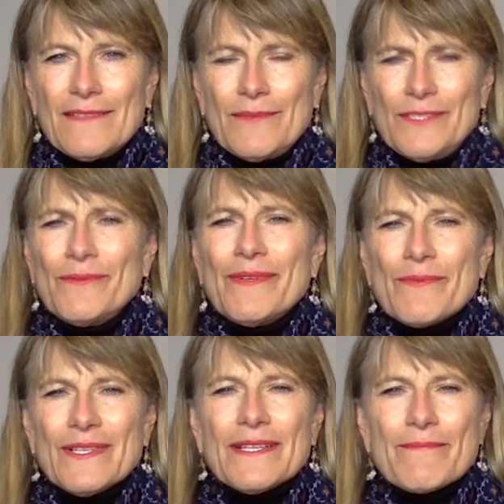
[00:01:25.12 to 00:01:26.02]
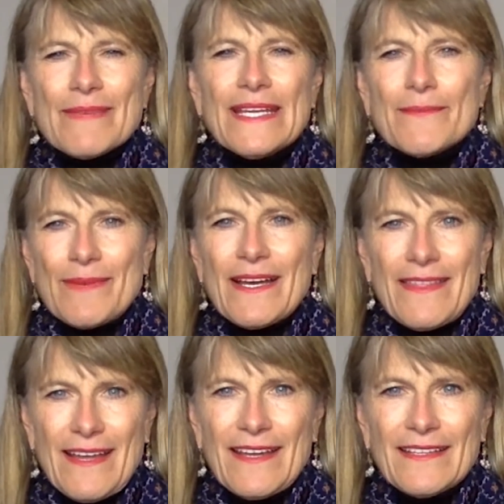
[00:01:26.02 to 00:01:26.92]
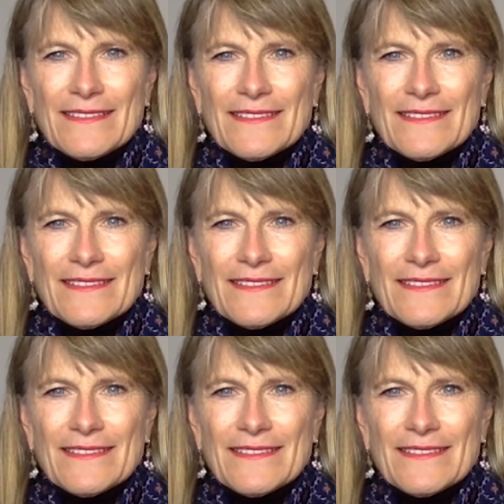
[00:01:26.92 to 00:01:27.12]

What do we really mean by that?